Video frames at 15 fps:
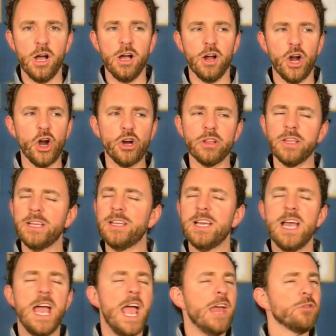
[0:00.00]
early,
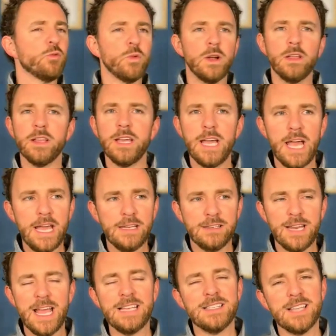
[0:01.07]
and really
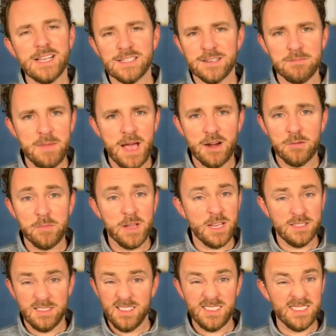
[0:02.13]
it doesn't matter because
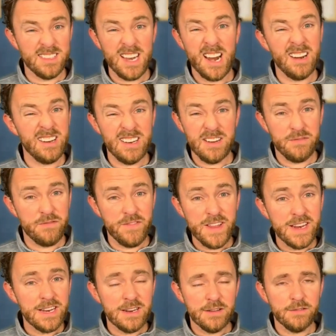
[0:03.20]
this is not a
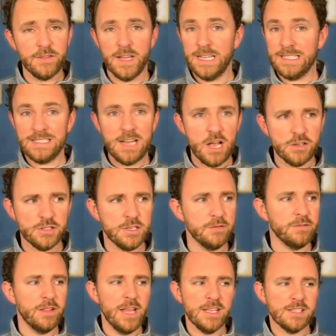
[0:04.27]
definitive, exhaustive
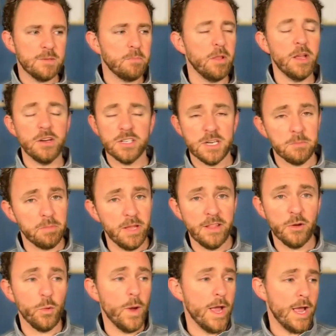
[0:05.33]
list. Players can play their
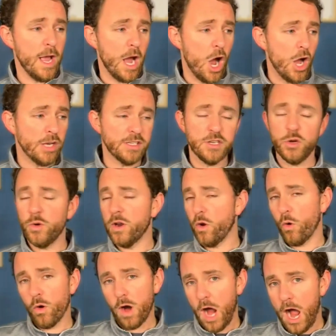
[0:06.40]
way onto it
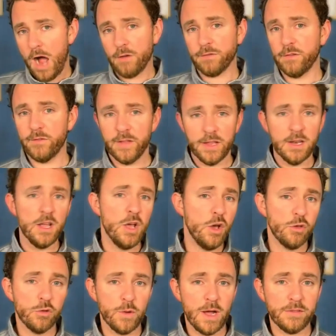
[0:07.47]
or off of it
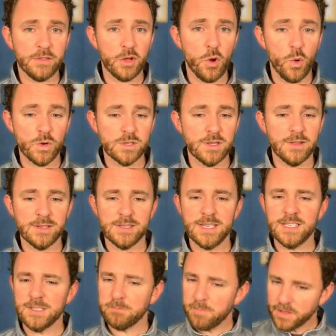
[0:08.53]
throughout the course of the
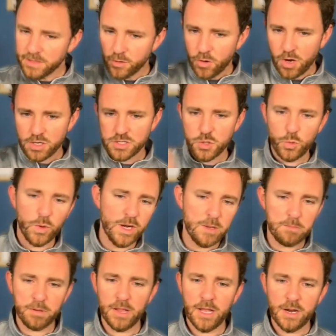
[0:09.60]
season, but there are 20
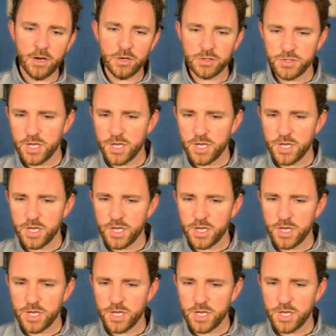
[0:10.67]
players